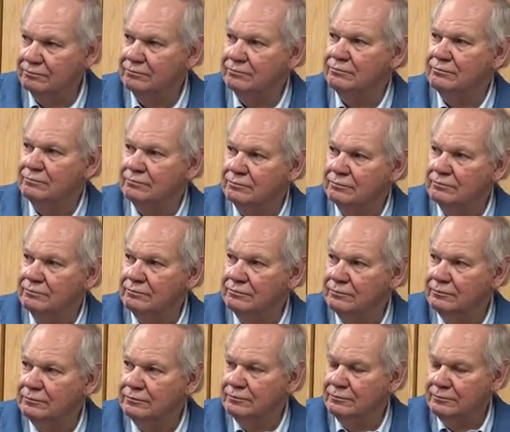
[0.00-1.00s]

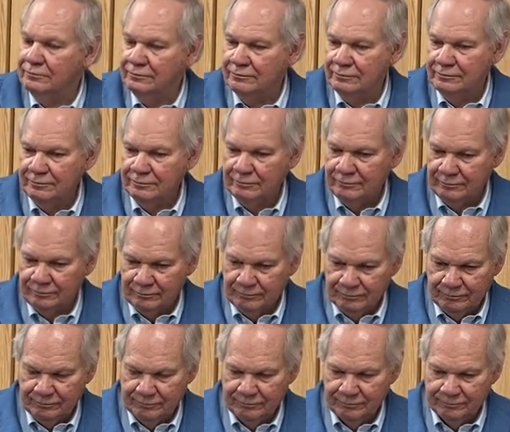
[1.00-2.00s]

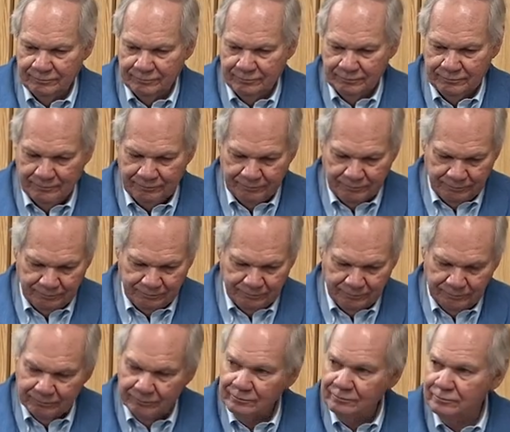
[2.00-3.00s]

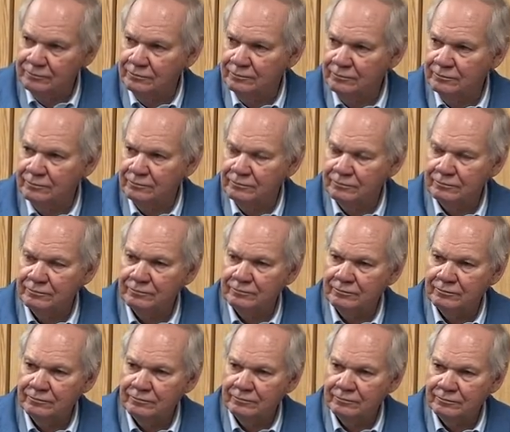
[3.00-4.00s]

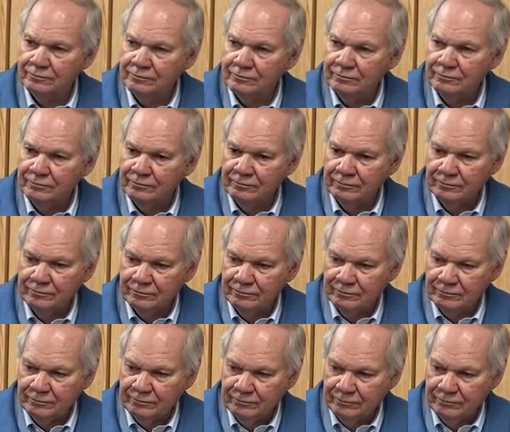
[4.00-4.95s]
No words are spoken by the person on screen.